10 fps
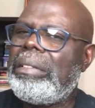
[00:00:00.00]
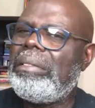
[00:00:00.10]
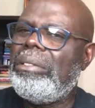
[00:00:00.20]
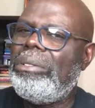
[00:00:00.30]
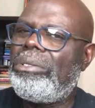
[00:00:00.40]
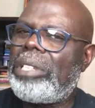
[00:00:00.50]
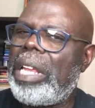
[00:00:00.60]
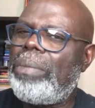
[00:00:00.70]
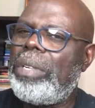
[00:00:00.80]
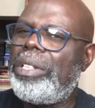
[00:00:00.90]
You
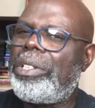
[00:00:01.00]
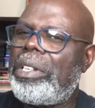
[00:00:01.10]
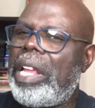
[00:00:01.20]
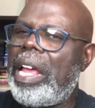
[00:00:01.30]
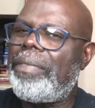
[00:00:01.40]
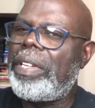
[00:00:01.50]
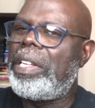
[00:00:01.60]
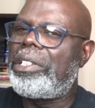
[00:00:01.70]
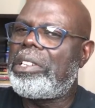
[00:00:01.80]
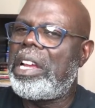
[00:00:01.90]
said we should have a
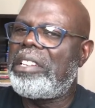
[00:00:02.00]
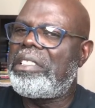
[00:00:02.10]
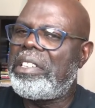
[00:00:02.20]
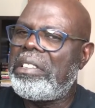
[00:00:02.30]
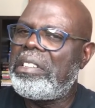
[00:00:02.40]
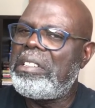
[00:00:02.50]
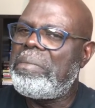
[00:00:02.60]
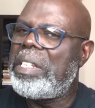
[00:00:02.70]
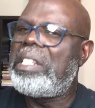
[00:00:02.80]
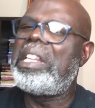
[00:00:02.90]
discussion. Let
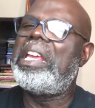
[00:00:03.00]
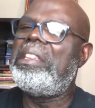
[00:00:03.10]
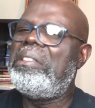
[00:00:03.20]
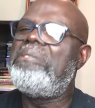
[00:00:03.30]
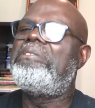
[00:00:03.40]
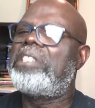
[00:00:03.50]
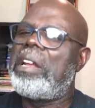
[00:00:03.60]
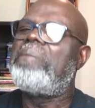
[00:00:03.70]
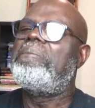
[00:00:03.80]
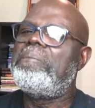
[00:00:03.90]
me tell you
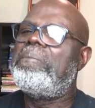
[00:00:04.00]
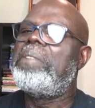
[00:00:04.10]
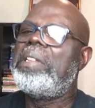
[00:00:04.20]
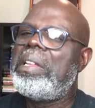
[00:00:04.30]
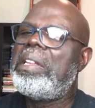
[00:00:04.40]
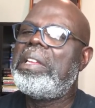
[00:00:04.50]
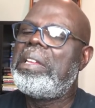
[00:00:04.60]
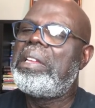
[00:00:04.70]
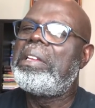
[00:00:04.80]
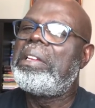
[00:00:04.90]
something,
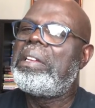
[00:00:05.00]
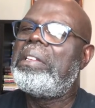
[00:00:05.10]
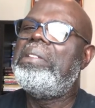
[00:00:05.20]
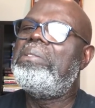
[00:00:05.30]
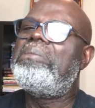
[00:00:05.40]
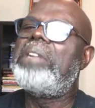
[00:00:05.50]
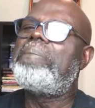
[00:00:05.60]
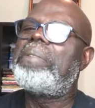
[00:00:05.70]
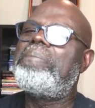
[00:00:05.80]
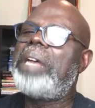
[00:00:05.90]
you
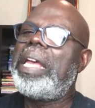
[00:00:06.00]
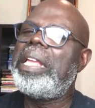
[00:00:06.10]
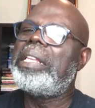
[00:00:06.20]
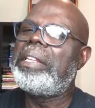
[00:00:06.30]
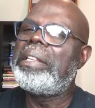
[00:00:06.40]
reprobate.